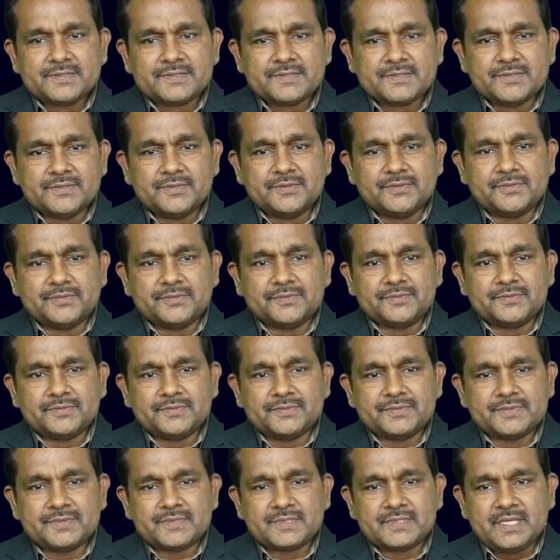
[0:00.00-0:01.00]
So,
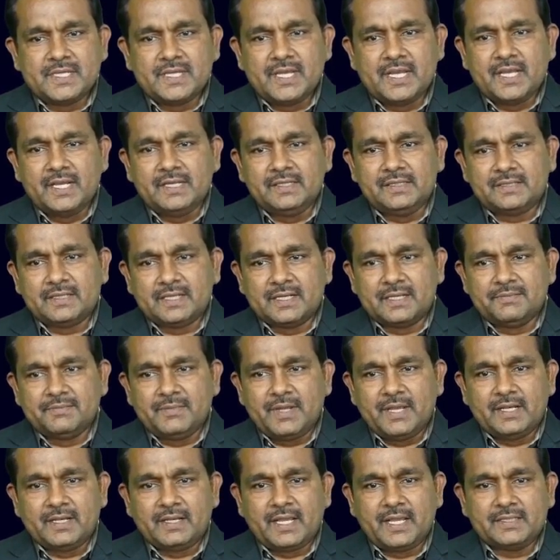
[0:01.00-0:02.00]
cainter
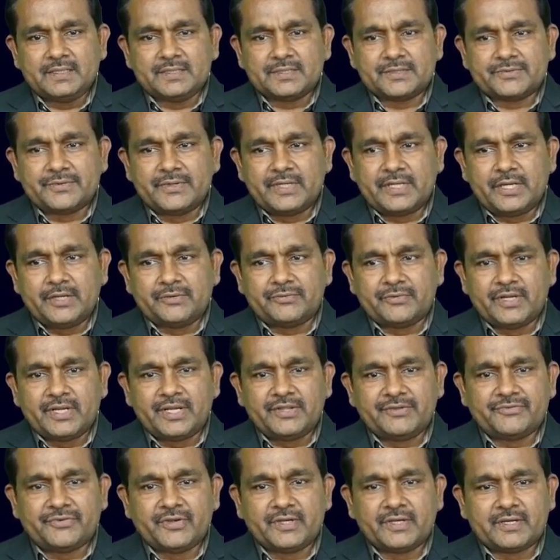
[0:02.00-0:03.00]
May 9th,
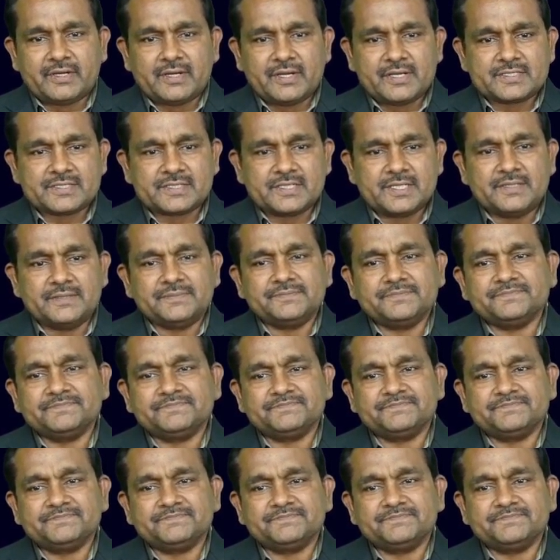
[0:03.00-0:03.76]
2025 costing.